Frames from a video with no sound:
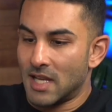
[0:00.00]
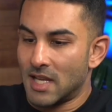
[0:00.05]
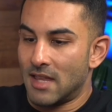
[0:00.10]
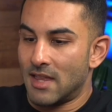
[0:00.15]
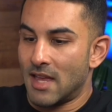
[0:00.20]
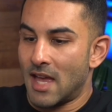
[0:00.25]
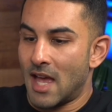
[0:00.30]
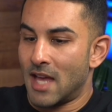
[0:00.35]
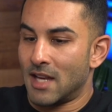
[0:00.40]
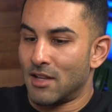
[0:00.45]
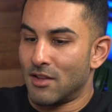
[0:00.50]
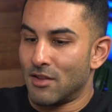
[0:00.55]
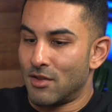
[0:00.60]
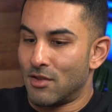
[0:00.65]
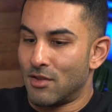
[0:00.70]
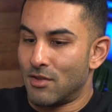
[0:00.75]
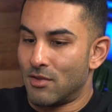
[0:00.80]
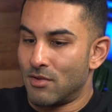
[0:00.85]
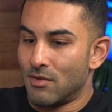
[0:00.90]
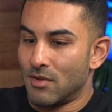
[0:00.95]
that
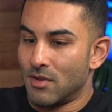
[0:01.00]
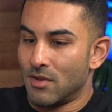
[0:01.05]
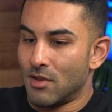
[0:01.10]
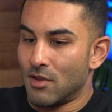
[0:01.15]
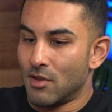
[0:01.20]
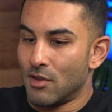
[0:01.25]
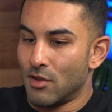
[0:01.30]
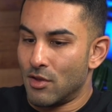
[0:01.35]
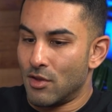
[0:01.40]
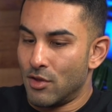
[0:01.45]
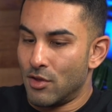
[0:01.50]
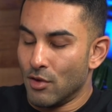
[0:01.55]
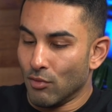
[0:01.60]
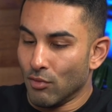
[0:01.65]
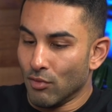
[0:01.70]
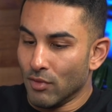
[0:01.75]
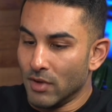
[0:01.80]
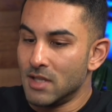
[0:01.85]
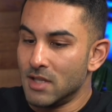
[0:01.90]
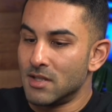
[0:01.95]
the
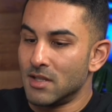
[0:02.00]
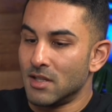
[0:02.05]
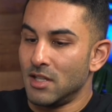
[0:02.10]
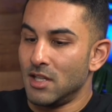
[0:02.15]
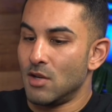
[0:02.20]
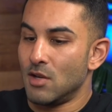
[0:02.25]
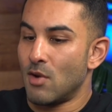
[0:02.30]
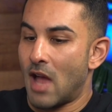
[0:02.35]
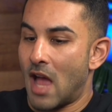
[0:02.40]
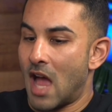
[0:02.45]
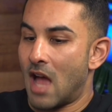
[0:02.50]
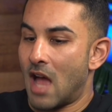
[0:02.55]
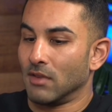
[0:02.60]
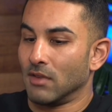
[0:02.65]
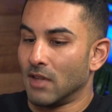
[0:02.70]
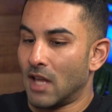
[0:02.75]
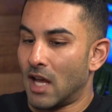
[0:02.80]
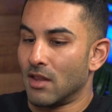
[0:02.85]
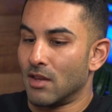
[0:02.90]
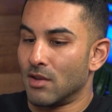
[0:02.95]
reason you have a
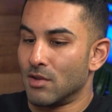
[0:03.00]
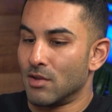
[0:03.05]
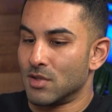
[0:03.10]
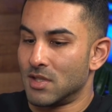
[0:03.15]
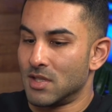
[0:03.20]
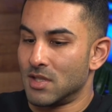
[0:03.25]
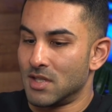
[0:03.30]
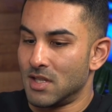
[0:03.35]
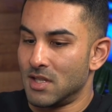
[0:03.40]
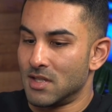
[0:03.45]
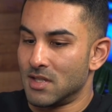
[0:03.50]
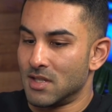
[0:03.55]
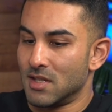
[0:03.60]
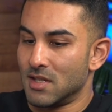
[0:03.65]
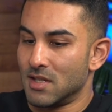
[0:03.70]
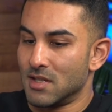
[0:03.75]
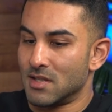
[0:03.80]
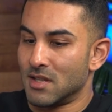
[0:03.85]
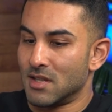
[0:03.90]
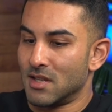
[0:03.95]
lot of those
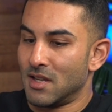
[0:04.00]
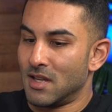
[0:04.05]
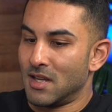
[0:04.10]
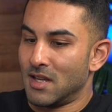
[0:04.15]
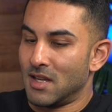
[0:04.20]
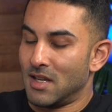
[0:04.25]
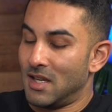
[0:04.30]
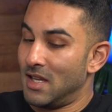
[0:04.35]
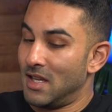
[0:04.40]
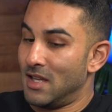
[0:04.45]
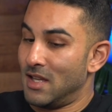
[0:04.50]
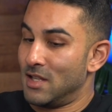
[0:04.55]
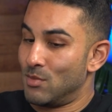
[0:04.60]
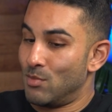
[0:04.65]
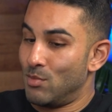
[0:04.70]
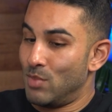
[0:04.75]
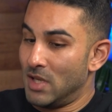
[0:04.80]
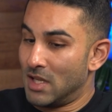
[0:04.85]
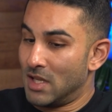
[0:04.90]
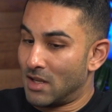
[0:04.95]
diseases is
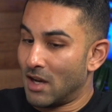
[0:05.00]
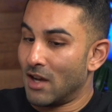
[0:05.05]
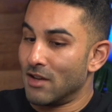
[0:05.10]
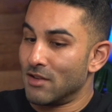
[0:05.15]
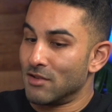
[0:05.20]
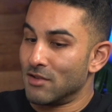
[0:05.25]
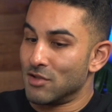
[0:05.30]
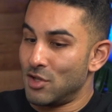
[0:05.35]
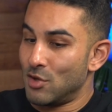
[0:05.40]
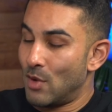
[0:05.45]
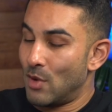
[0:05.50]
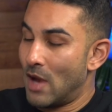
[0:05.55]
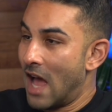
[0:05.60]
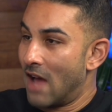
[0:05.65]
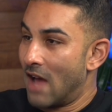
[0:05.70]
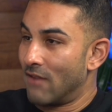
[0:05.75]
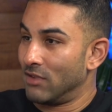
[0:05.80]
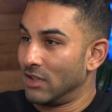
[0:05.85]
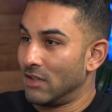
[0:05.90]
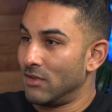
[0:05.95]
because you
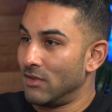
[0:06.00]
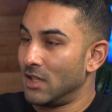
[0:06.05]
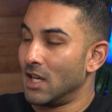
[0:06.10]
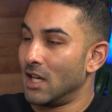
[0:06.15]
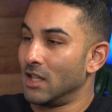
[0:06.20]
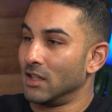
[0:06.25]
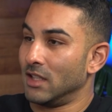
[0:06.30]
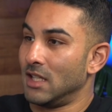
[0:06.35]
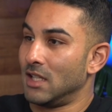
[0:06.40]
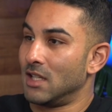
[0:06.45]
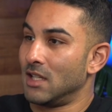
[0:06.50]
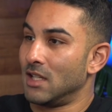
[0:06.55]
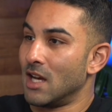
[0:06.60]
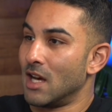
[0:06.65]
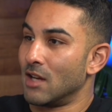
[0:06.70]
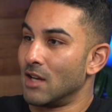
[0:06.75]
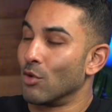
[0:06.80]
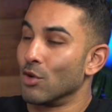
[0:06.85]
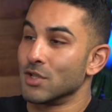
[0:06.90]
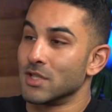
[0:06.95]
have leaky gut, leaky
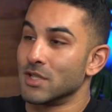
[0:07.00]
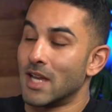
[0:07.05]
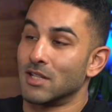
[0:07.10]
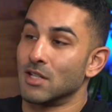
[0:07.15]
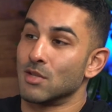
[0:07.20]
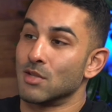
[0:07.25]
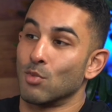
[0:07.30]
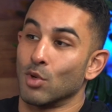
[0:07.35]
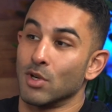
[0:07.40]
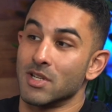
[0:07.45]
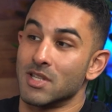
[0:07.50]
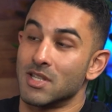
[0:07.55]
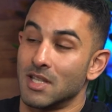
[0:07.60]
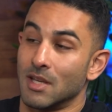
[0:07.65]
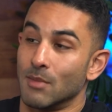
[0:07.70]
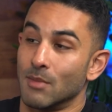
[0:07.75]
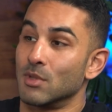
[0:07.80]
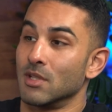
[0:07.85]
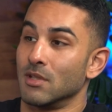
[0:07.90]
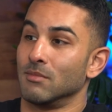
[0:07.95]
gut or is that just more a
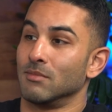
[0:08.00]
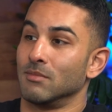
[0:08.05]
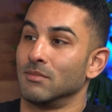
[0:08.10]
symptom?